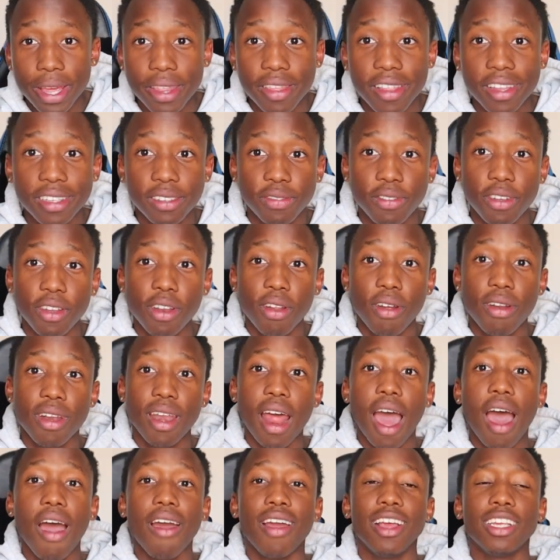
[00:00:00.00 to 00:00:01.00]
making this video
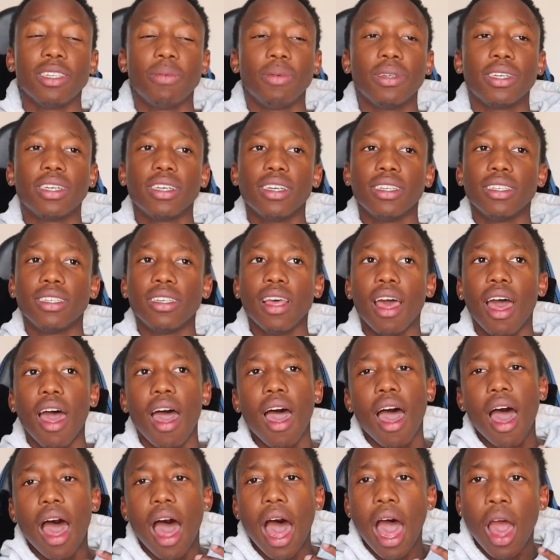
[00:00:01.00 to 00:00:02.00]
now is because
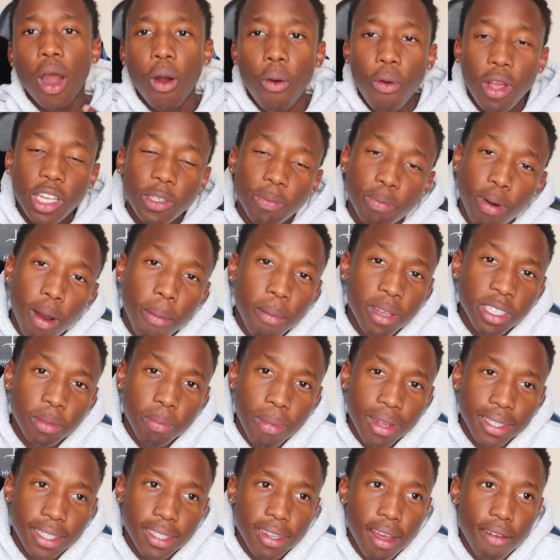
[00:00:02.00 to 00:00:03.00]
I always
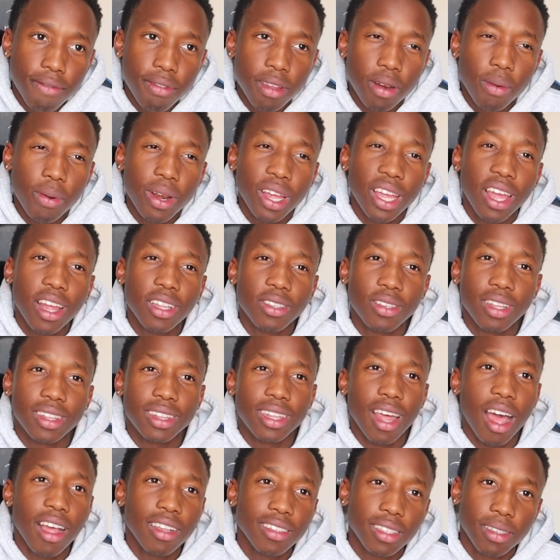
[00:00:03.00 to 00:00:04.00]
promised myself that when I get to
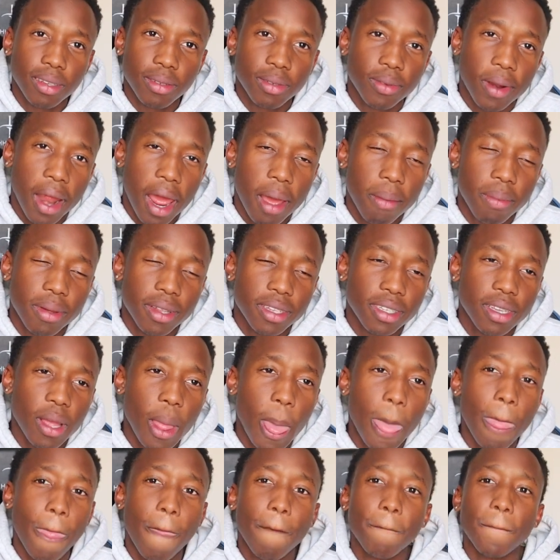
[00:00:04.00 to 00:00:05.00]
1,000 subscribers,
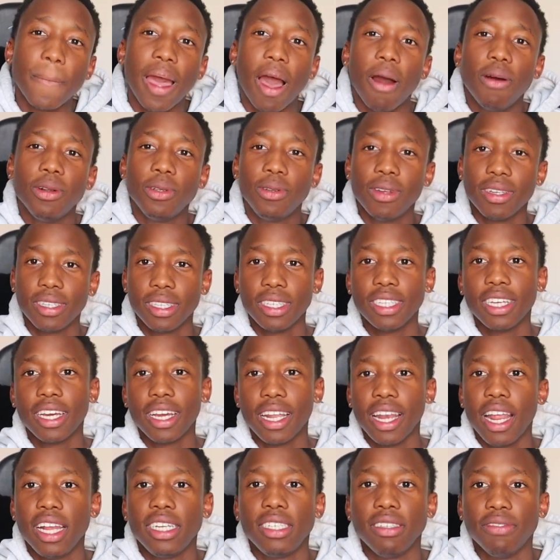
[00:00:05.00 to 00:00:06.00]
I would do a
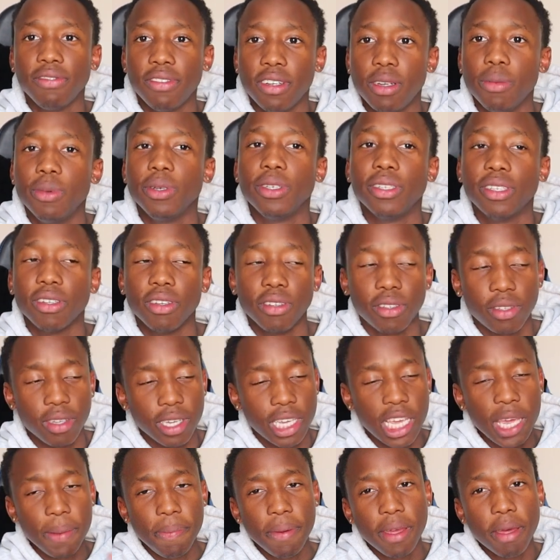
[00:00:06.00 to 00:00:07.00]
sneaker collection video. Because
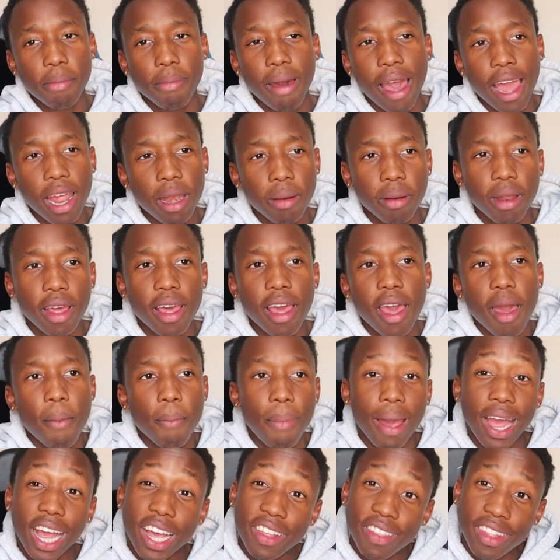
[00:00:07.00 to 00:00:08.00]
also, keeping in mind,
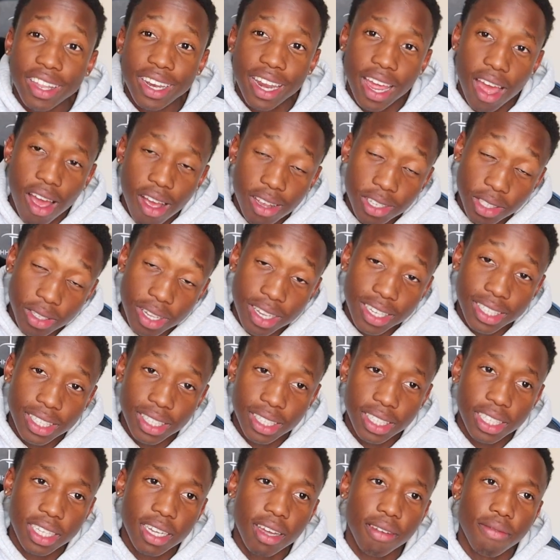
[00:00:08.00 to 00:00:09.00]
back in the day I was doing
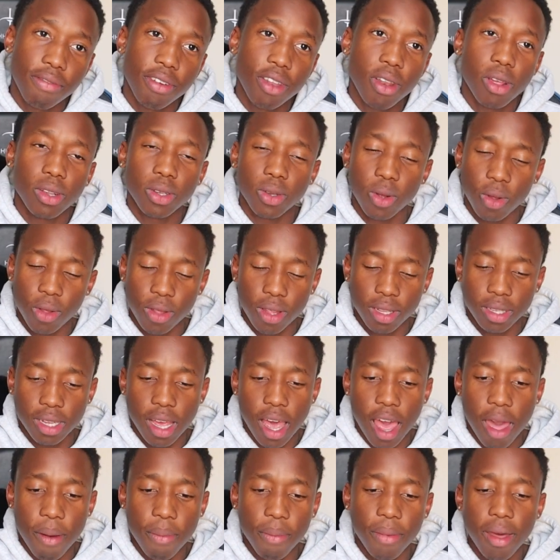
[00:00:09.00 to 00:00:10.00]
sneaker videos all the
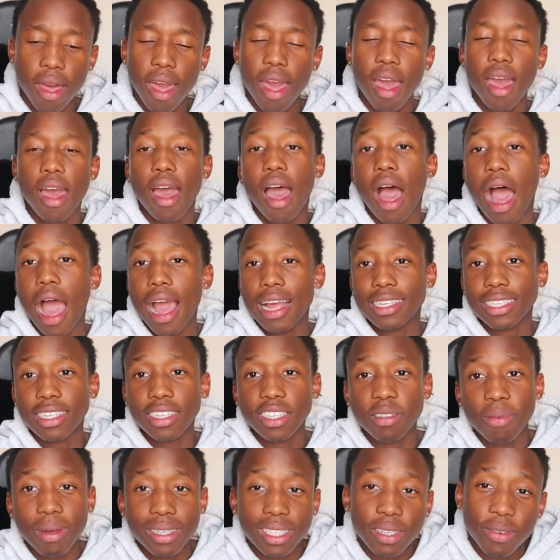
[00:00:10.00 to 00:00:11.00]
time, I
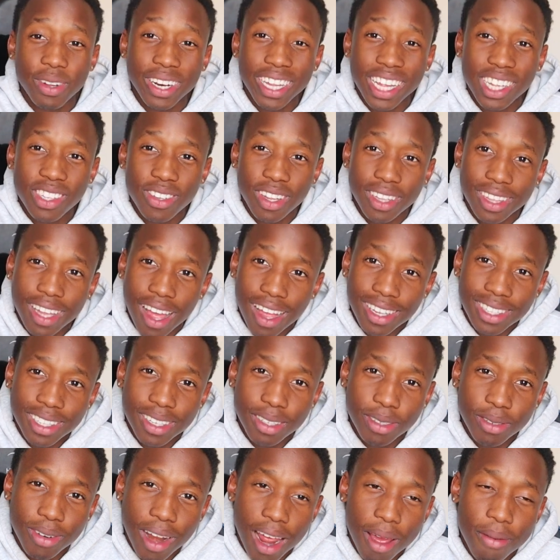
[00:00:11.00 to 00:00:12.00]
said to myself, when I get to 1,000
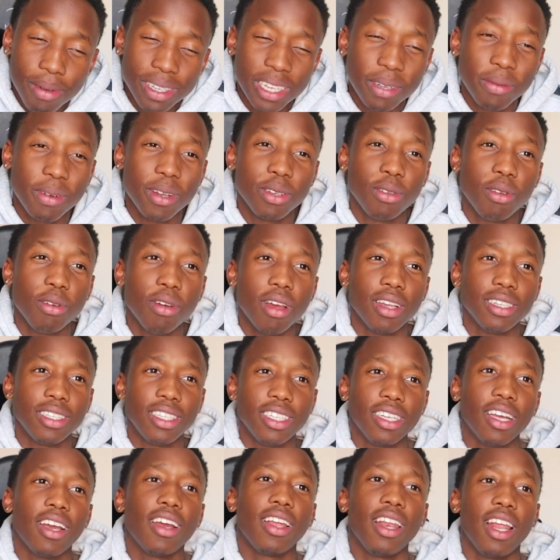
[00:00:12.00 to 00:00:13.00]
subscribers, I'm gonna do a
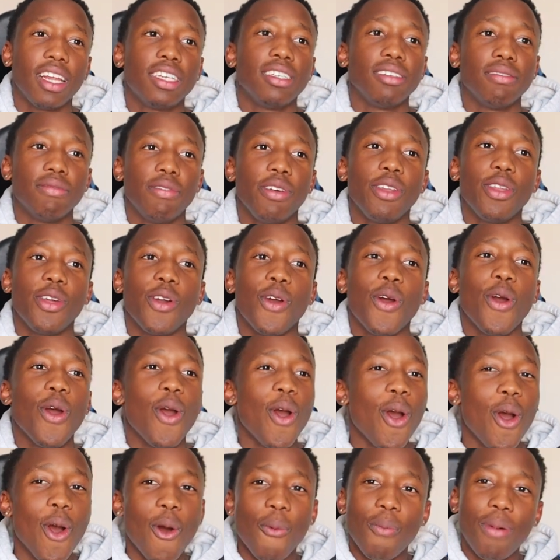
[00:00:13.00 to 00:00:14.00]
sneaker collection video
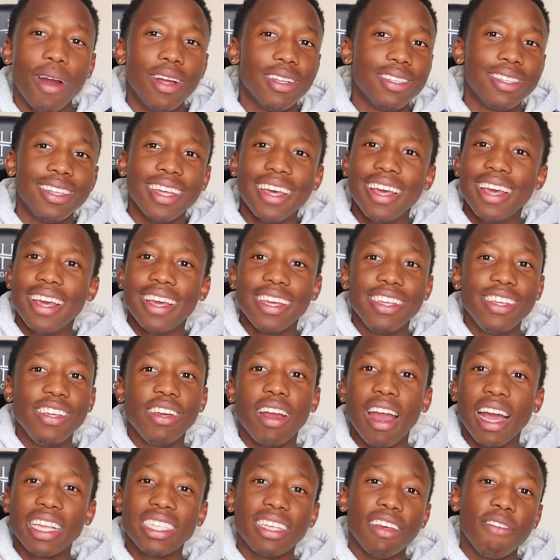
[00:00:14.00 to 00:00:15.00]
But
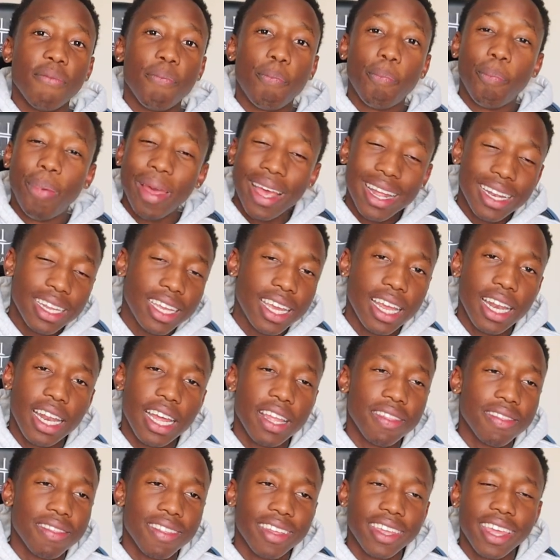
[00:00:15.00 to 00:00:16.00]
you guys have been
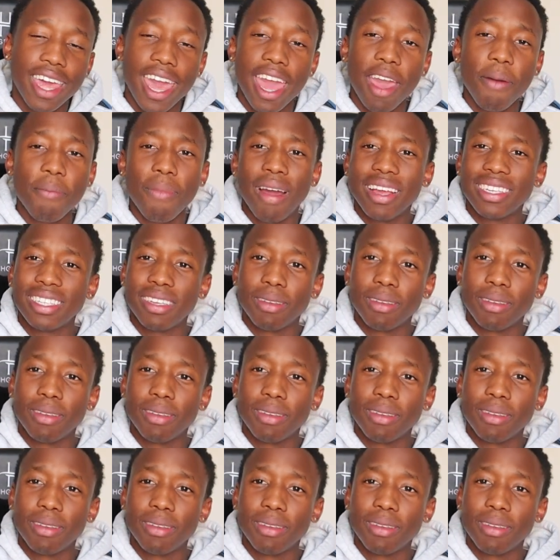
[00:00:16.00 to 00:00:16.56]
killing the game by